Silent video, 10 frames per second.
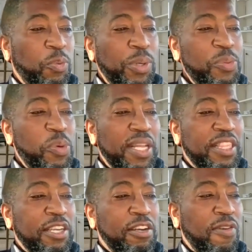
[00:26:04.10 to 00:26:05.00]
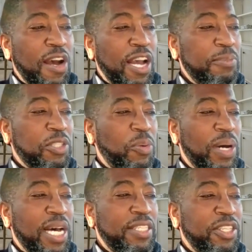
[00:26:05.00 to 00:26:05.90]
We want the crime
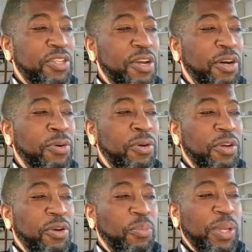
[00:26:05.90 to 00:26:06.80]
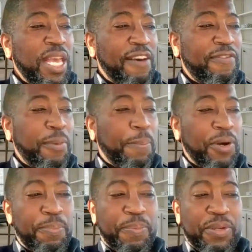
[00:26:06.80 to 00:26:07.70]
squad to know we have a
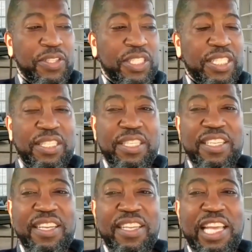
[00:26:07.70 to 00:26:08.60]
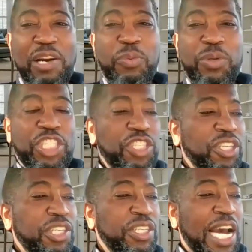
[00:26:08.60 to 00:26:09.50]
purpose, that we
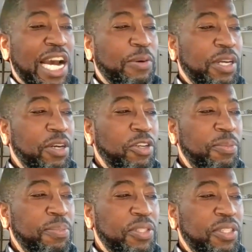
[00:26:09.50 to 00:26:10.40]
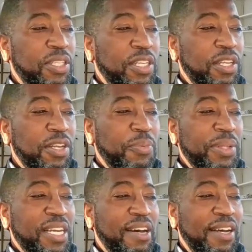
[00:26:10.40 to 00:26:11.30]
sugar our hopes with
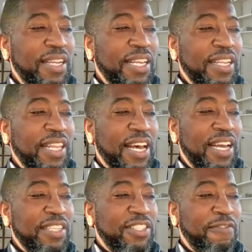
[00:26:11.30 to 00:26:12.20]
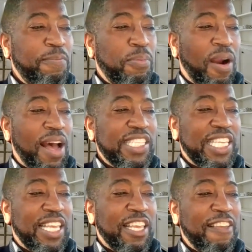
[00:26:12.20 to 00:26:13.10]
the honey lines of
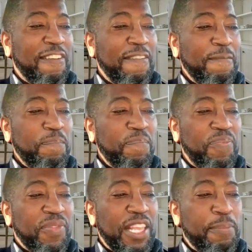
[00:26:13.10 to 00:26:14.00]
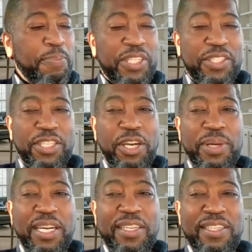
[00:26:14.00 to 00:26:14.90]
Brodsky and
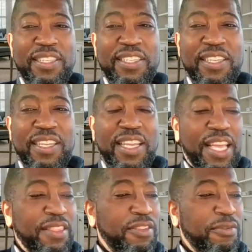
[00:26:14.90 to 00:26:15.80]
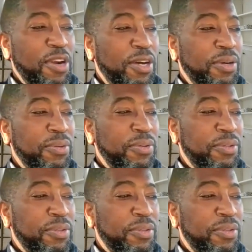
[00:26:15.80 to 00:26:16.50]
Pessoa and Thoreau,